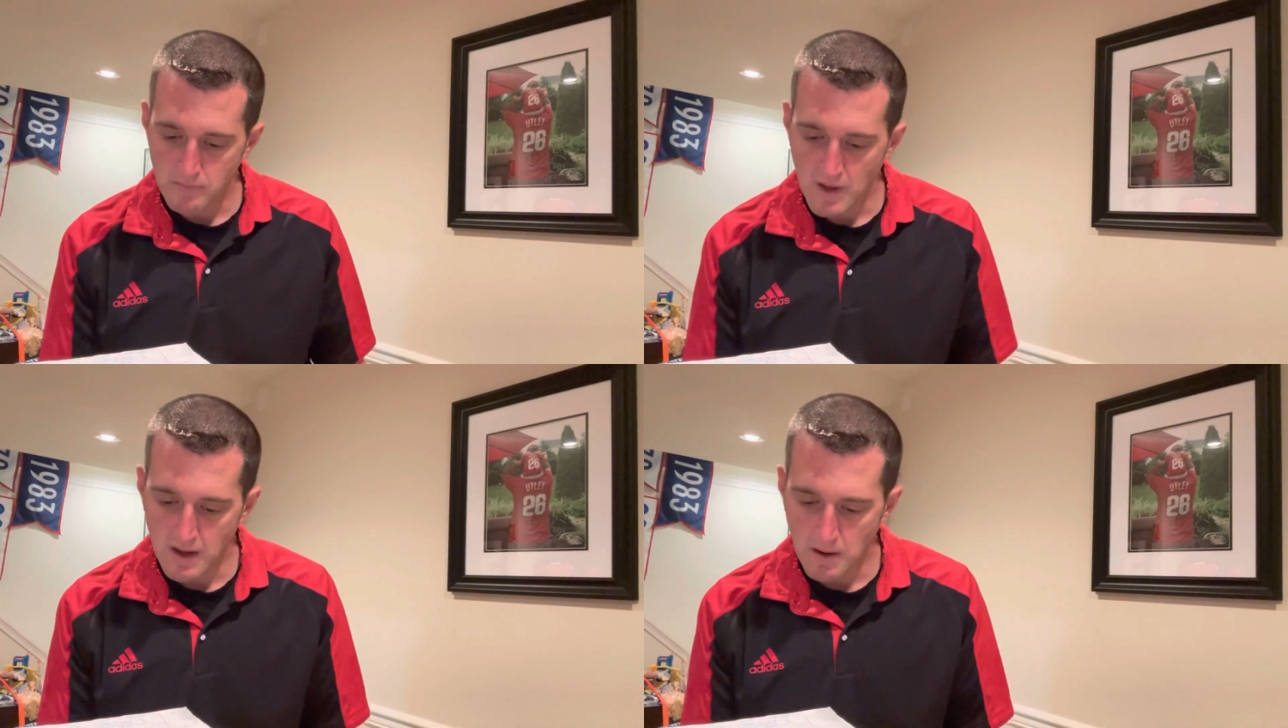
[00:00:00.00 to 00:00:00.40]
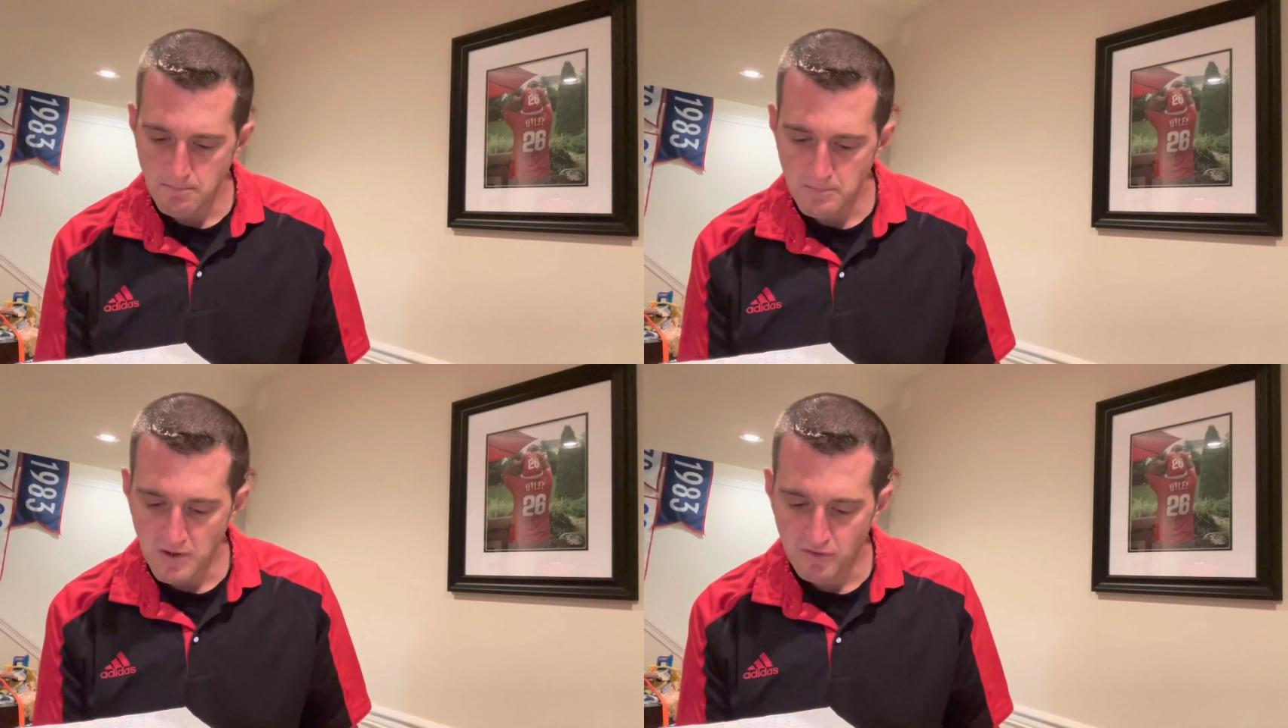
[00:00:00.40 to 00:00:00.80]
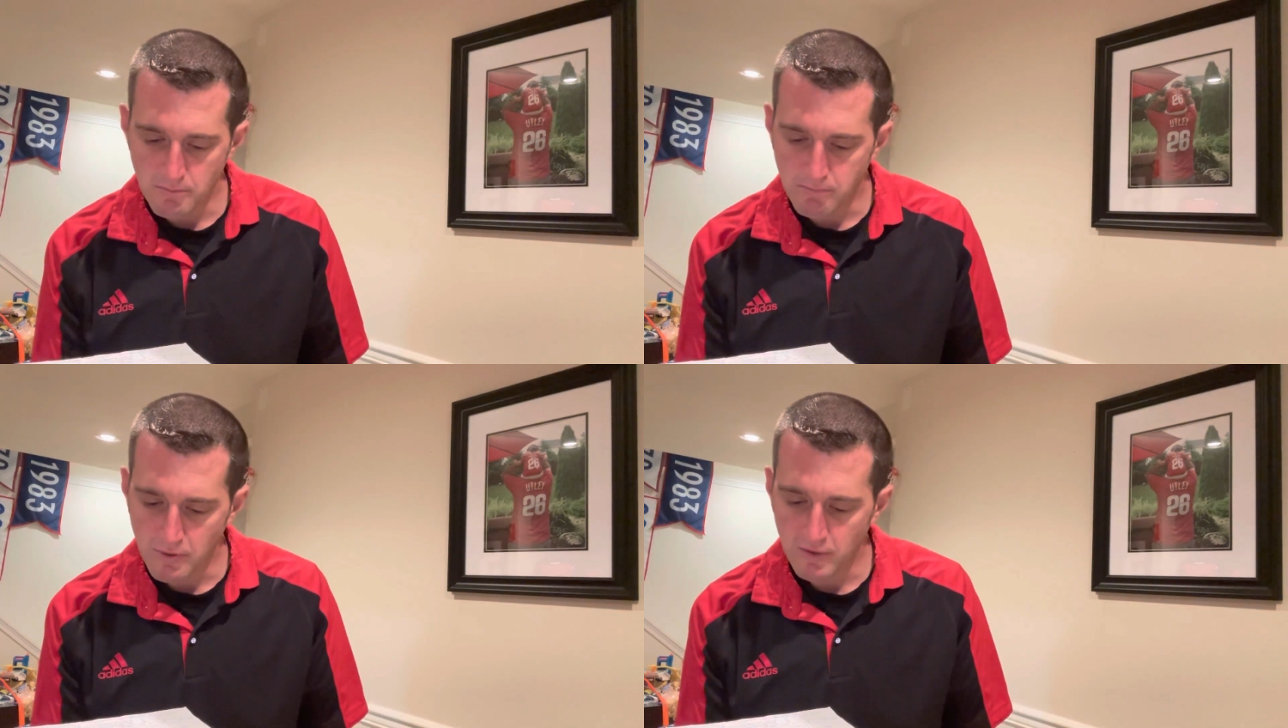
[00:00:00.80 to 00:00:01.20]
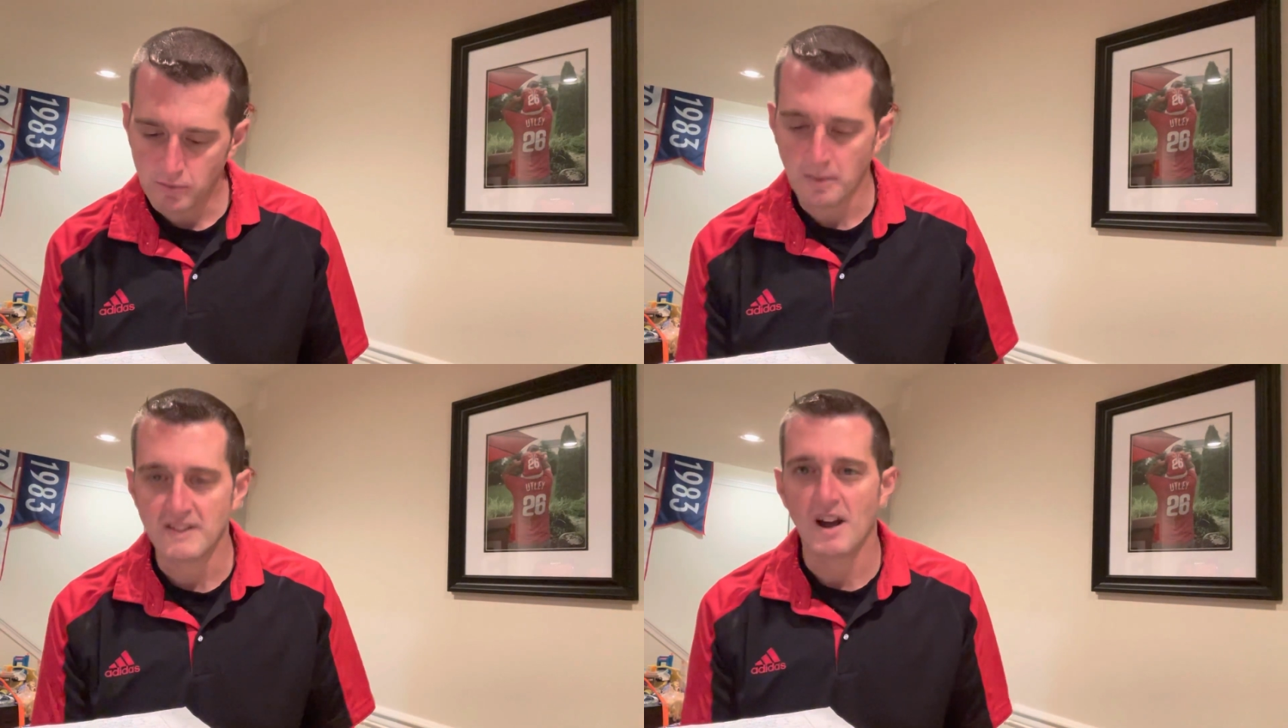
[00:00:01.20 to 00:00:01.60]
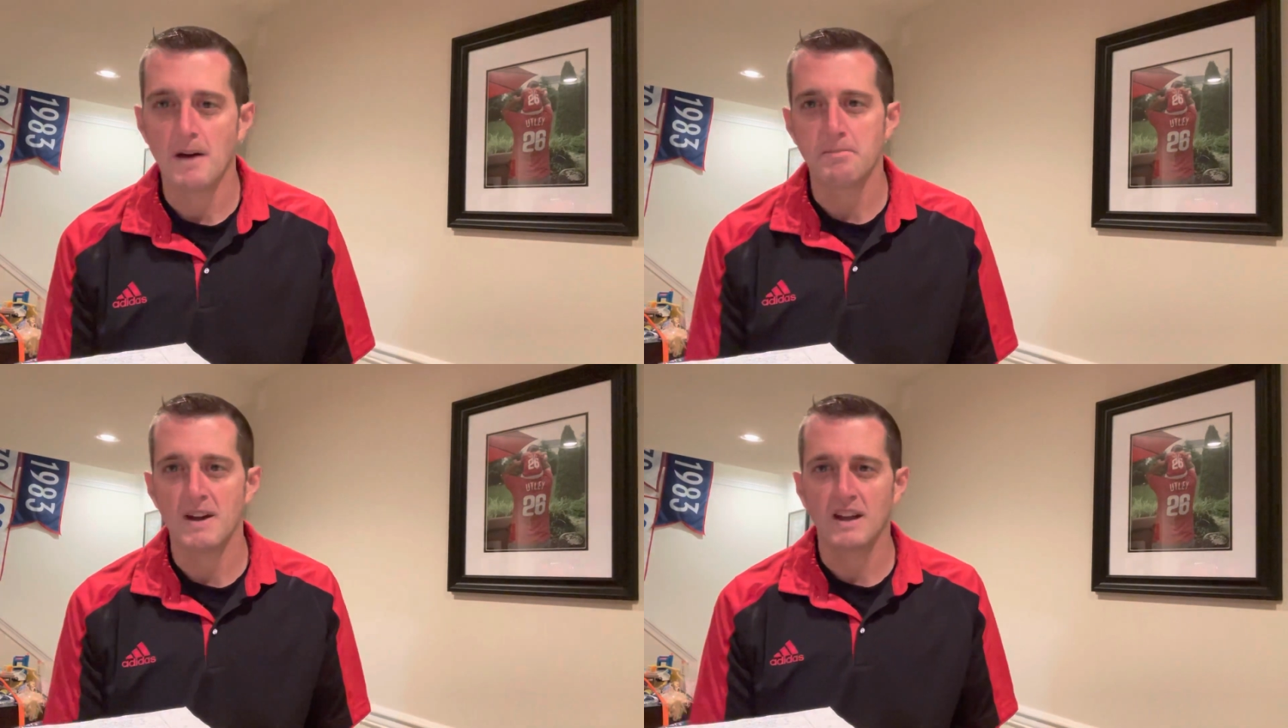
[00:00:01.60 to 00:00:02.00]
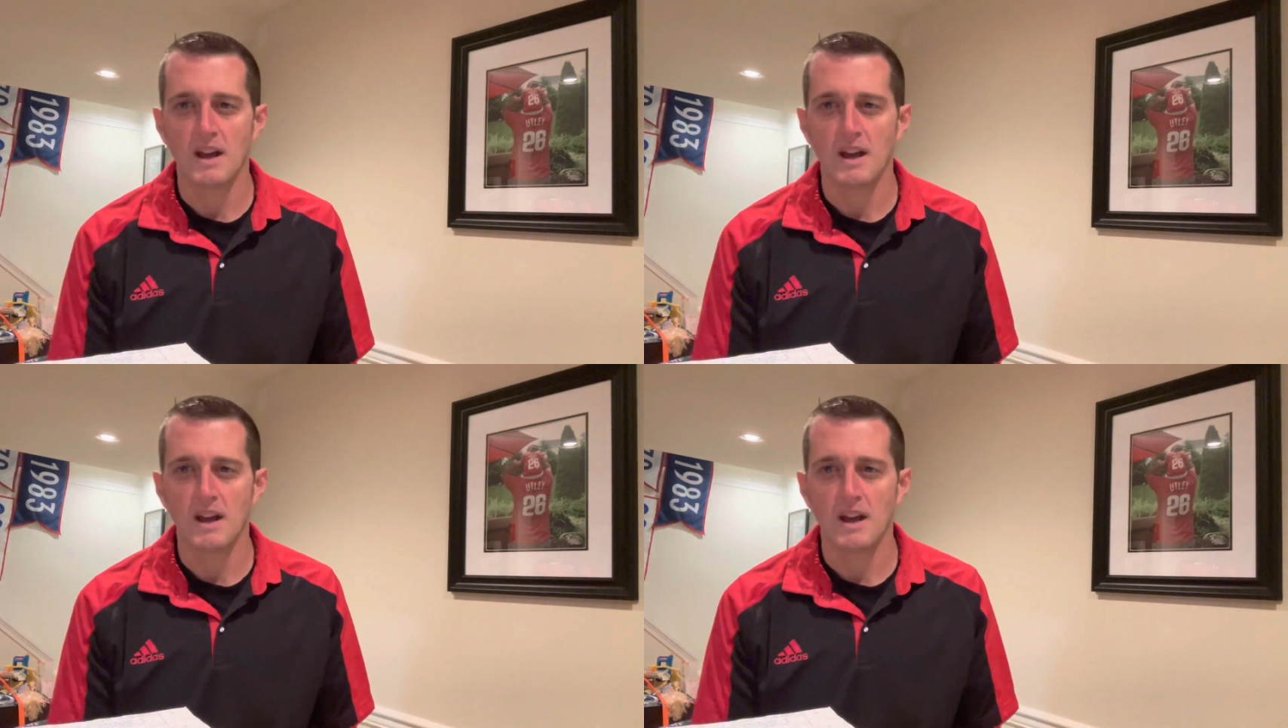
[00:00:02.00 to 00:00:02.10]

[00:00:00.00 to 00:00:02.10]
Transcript: Mr. Briggs was my top pick